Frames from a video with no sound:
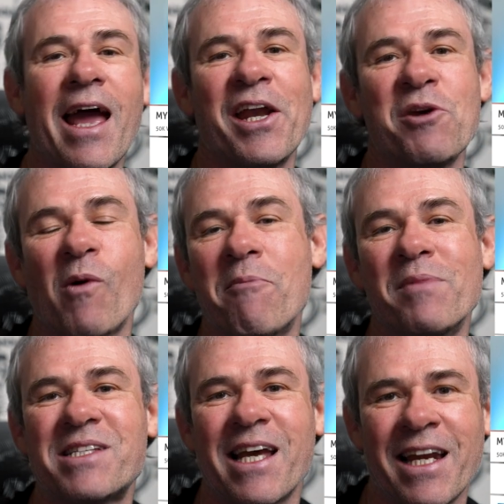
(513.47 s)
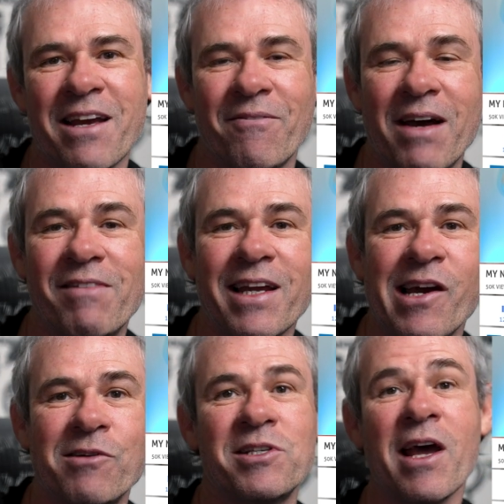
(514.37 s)
and you won't miss any of my
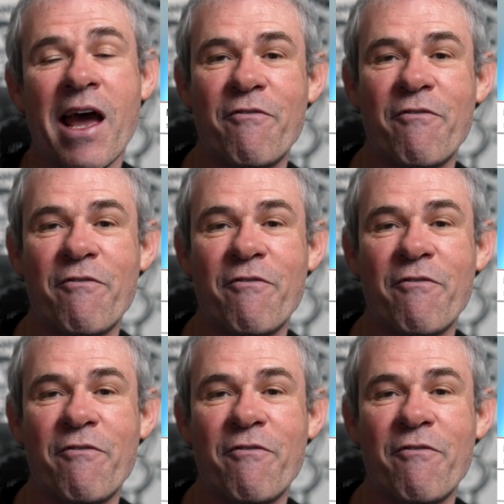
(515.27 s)
videos.